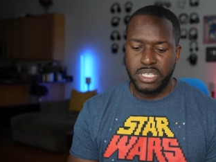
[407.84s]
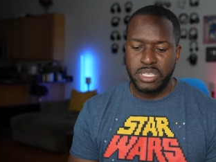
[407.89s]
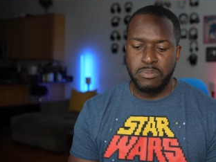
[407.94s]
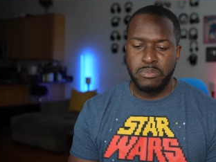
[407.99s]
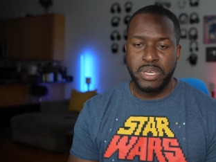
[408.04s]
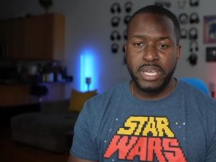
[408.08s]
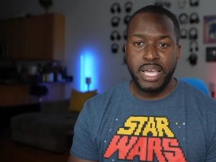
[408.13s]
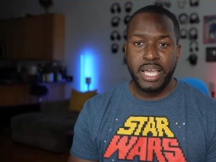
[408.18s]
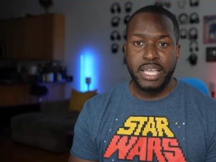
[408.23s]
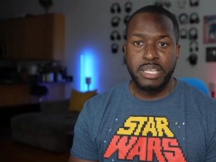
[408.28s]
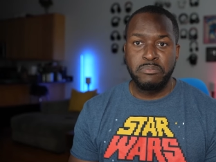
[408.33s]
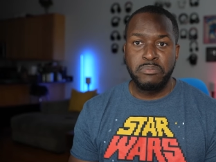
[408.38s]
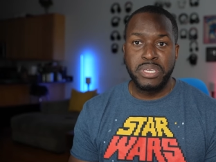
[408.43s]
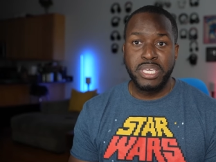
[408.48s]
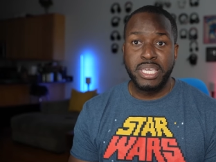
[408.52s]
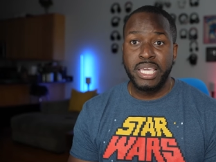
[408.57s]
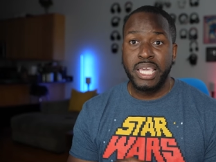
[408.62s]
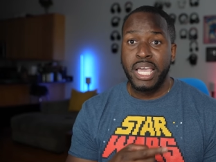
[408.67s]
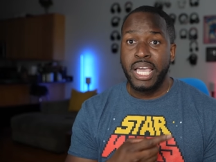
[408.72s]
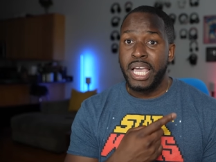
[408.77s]
see behind
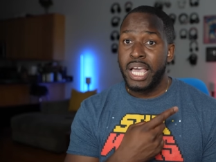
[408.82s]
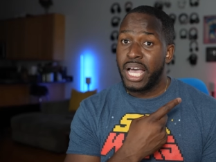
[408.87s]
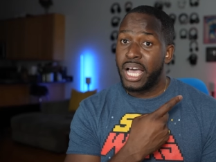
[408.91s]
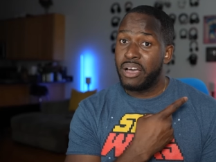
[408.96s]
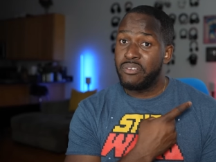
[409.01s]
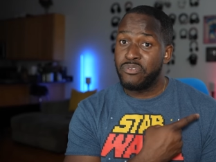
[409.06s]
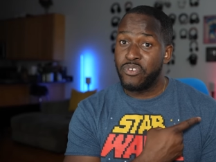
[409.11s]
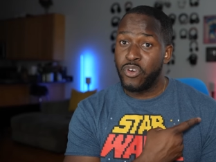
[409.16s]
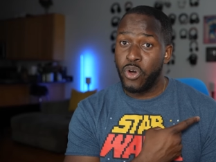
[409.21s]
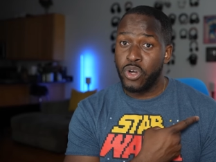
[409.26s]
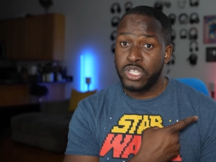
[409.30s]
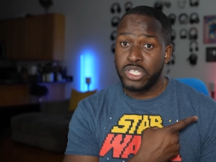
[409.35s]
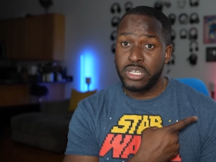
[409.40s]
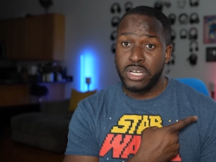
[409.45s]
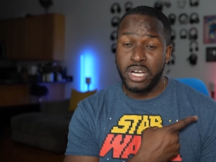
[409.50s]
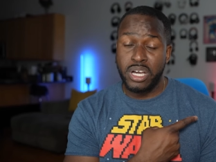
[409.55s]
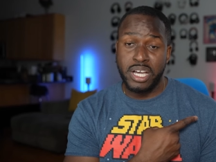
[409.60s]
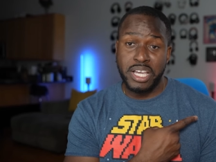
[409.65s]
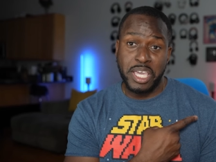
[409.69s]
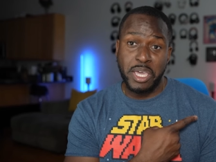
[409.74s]
me, I've got
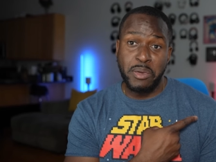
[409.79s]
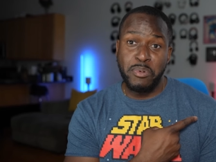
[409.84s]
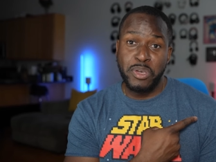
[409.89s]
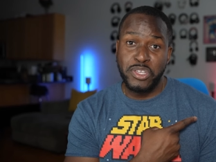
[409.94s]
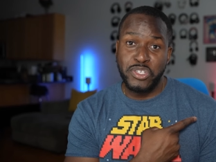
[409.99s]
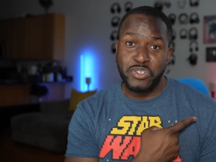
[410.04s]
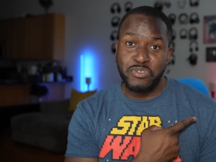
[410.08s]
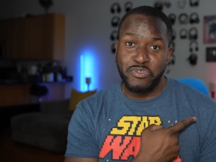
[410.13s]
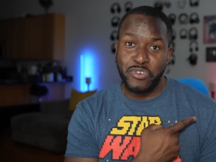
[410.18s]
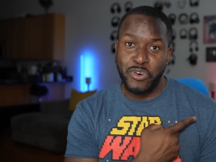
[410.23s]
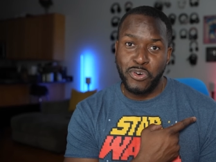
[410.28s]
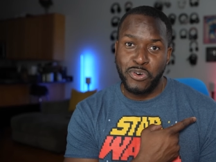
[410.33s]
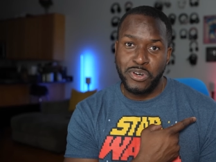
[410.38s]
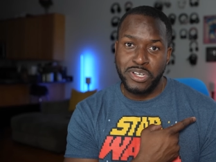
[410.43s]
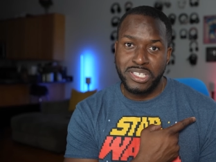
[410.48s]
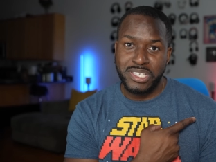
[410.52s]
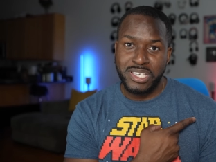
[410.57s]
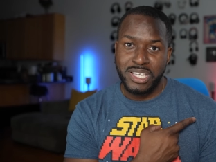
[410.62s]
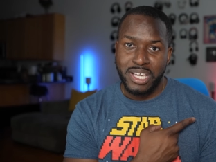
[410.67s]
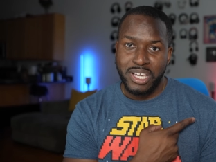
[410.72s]
an image, of
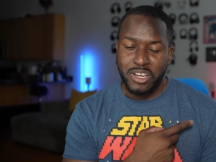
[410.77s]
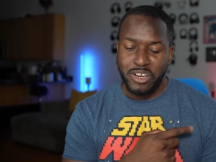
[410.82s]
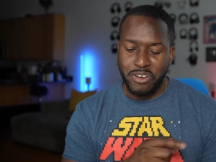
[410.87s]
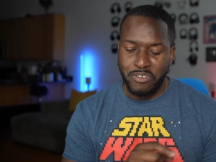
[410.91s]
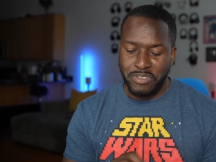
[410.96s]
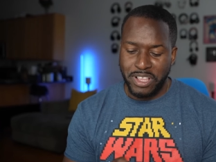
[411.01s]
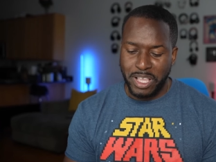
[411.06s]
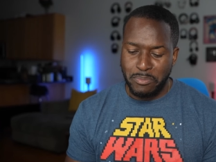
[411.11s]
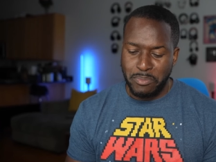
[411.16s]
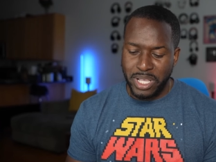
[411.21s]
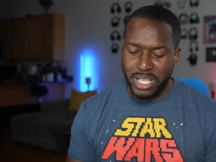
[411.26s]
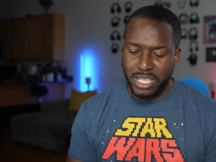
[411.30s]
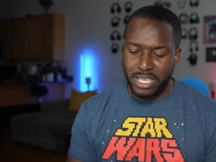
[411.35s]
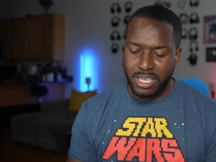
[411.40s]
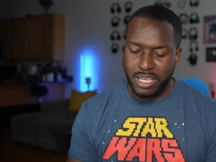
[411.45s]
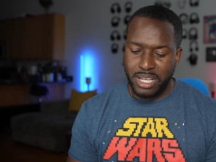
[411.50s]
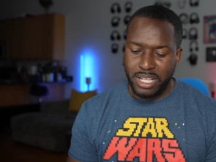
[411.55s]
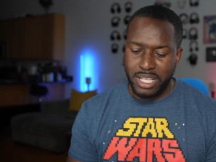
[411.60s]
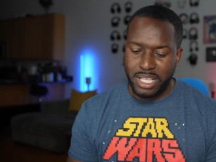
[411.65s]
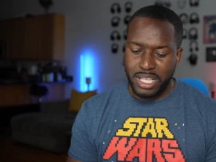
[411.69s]
course, of
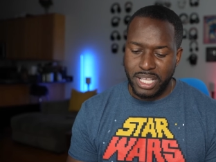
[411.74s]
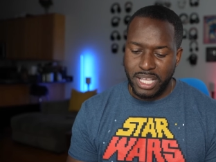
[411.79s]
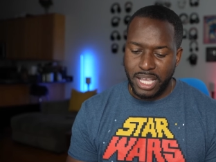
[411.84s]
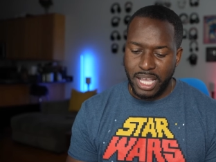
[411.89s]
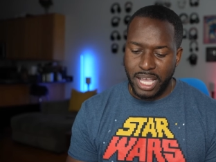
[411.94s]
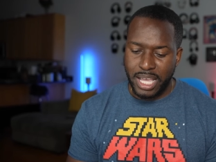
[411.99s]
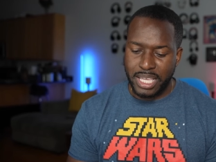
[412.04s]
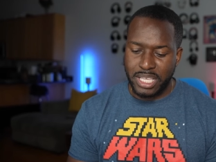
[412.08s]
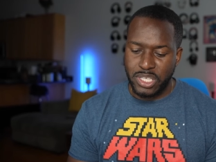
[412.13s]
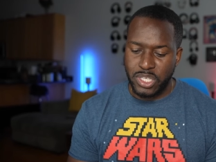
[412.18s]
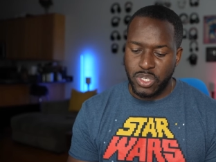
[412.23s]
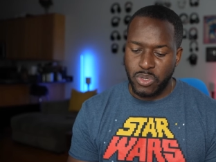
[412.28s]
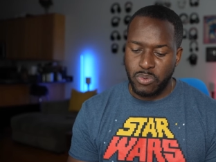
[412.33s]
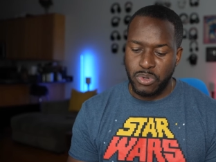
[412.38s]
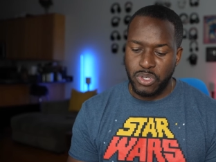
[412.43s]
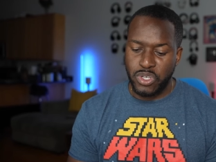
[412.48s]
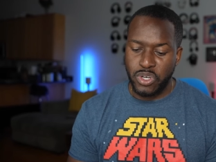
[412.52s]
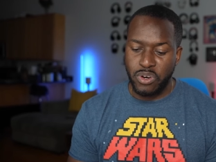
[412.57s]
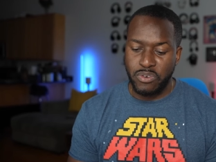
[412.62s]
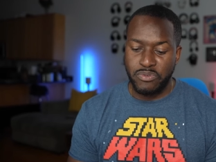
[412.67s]
Lemillion. I can
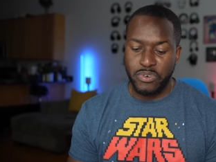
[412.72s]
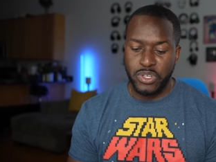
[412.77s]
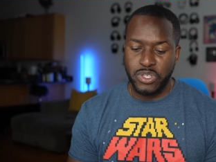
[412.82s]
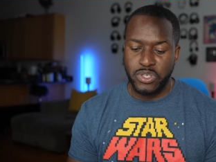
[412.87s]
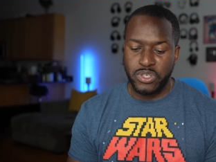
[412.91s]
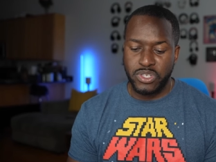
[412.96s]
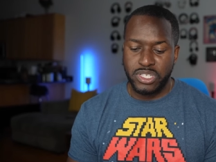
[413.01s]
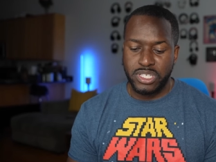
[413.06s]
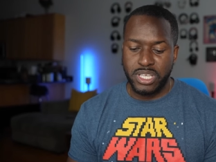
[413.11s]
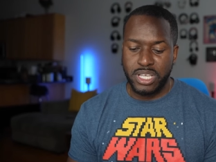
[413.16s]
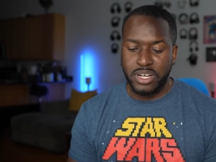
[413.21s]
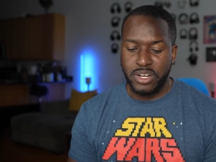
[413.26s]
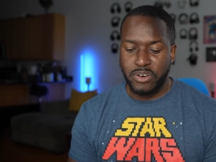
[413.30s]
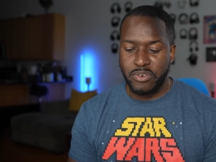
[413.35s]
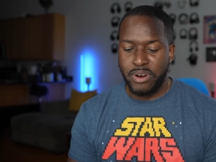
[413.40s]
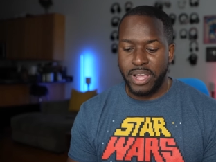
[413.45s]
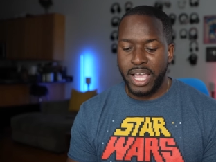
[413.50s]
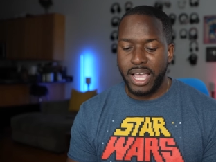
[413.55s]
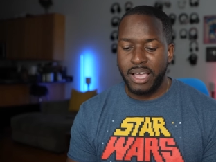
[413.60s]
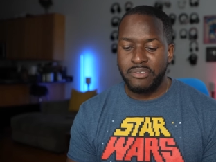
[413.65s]
switch over to
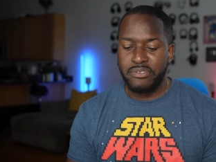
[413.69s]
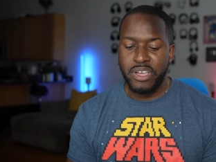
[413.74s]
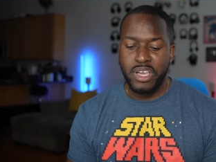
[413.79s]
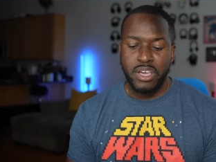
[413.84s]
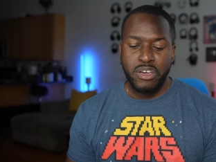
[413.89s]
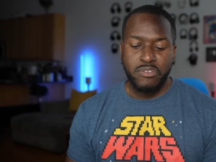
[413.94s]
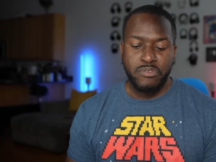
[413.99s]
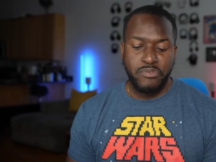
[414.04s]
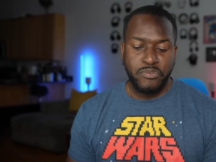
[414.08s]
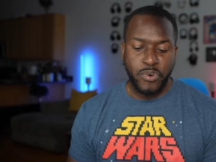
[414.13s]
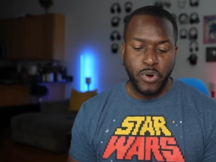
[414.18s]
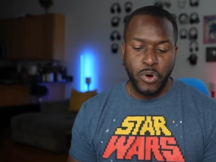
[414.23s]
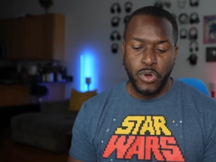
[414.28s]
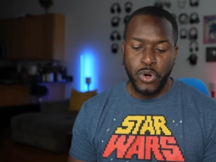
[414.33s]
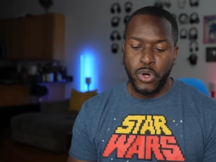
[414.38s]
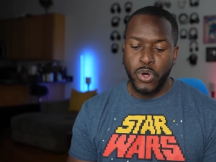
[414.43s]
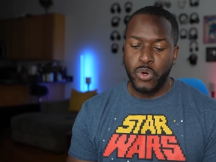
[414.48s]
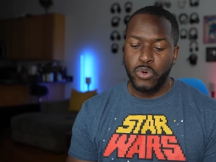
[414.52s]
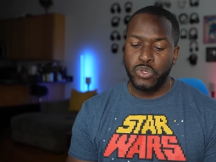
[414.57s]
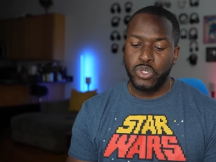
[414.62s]
Cinegraph,
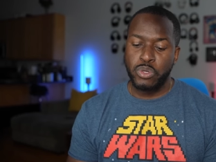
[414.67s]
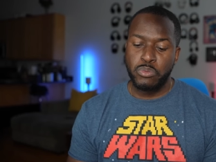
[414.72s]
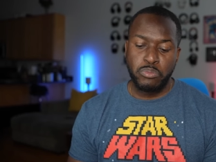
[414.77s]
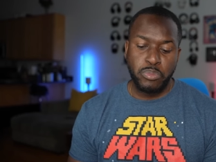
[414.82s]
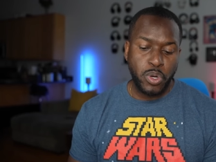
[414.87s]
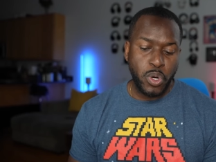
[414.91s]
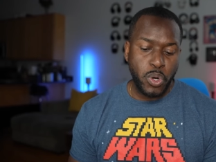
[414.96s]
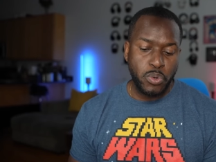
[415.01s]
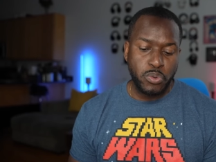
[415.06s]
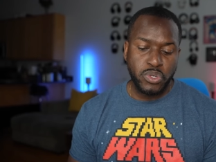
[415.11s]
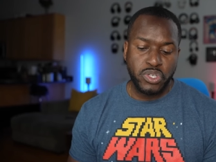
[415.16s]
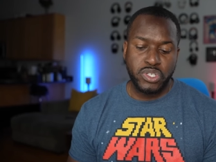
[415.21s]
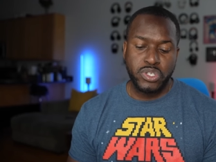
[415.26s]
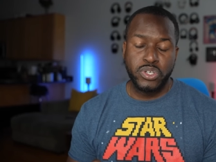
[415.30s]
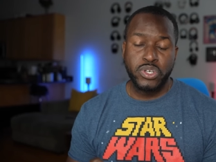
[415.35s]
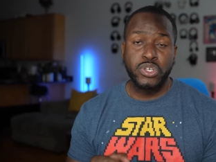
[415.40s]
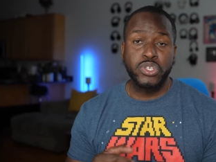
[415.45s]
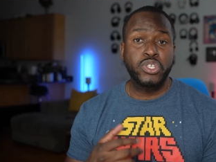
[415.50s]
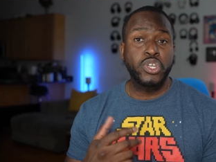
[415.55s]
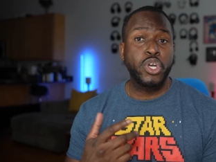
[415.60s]
photos,
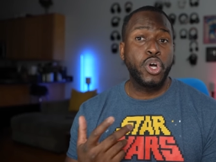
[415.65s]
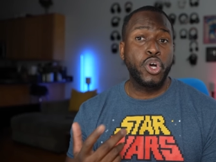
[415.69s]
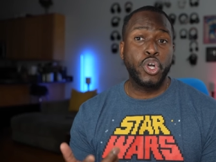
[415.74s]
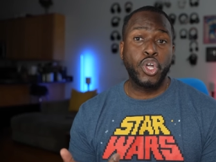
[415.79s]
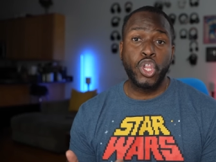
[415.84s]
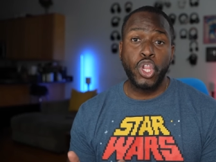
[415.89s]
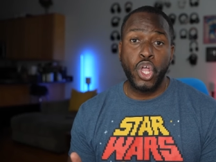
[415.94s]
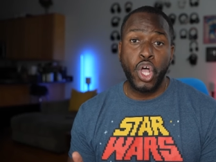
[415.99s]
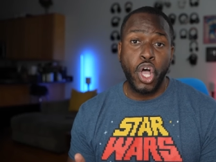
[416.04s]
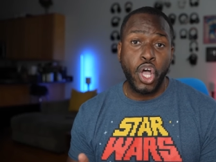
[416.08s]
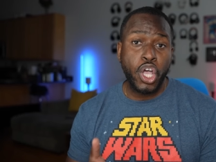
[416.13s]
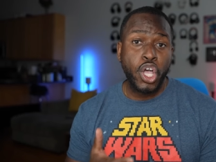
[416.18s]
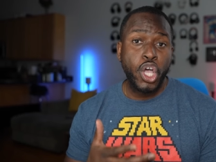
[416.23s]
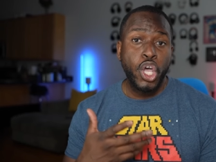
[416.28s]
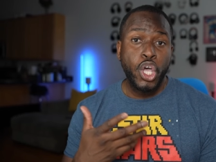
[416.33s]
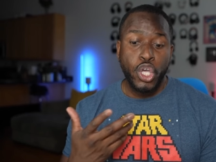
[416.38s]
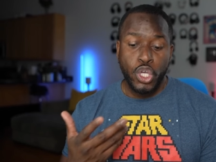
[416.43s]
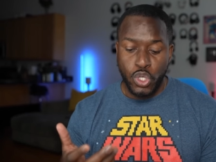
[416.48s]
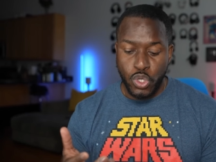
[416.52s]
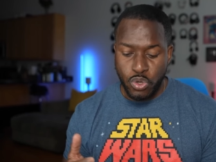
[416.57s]
posters, a clock,
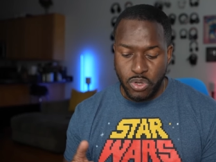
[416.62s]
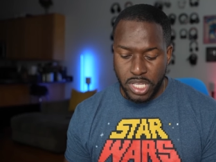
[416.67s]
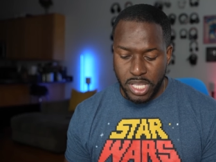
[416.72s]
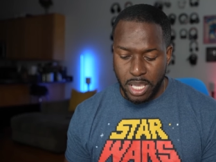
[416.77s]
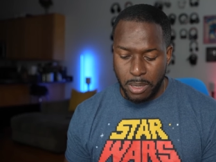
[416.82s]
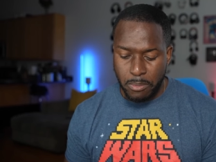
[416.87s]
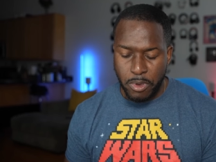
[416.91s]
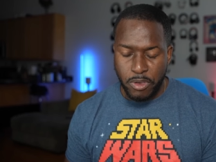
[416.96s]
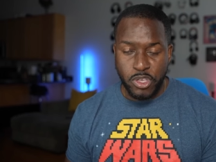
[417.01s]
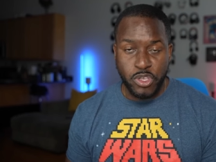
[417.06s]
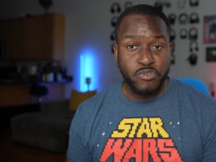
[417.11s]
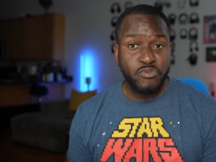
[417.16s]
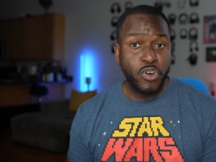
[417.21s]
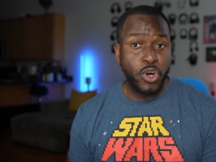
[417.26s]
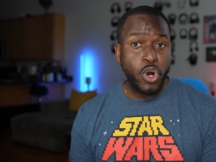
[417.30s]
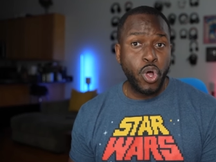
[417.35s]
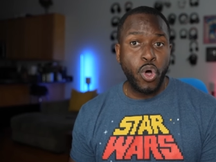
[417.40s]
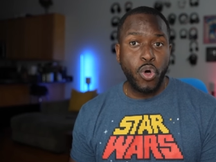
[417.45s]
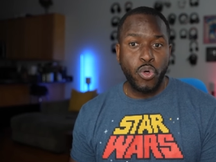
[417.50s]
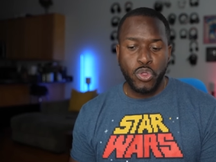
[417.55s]
you name it. You've
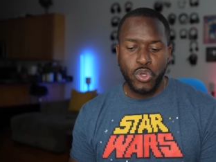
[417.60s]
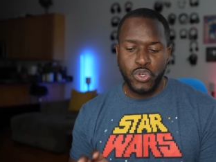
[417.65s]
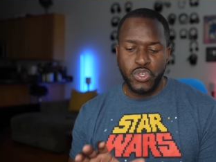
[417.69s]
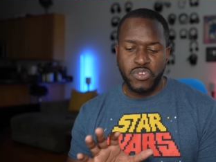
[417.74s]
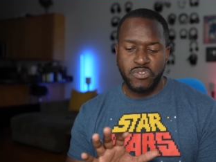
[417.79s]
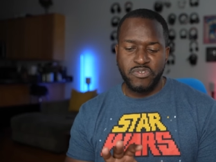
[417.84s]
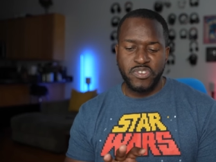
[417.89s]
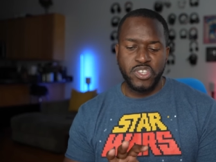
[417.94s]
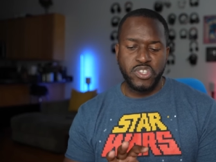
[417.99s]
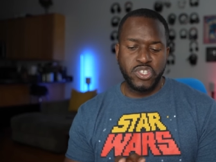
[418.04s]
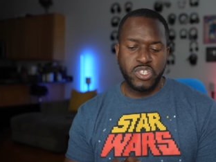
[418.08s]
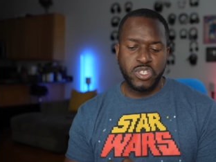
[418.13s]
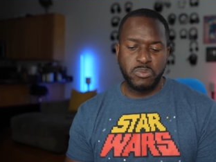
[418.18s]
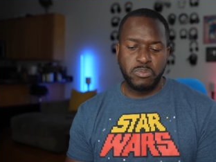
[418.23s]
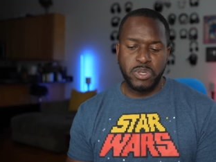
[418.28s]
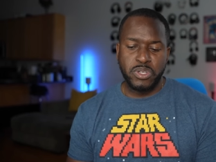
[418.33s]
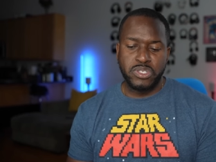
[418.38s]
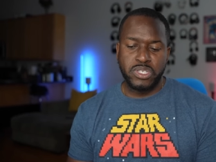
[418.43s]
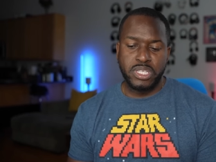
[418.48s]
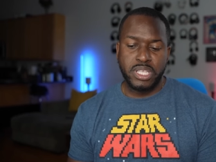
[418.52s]
got all those features
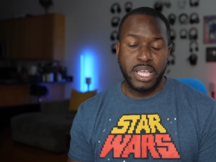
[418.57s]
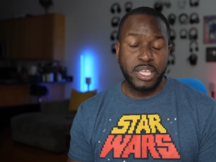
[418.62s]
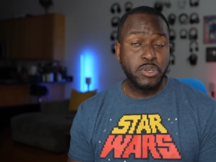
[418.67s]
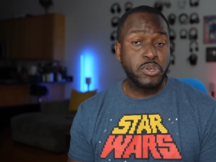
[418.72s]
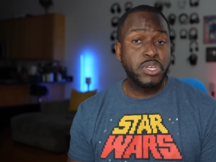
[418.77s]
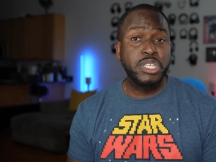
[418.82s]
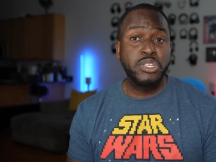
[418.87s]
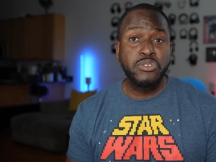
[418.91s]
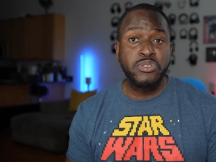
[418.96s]
built in that. You can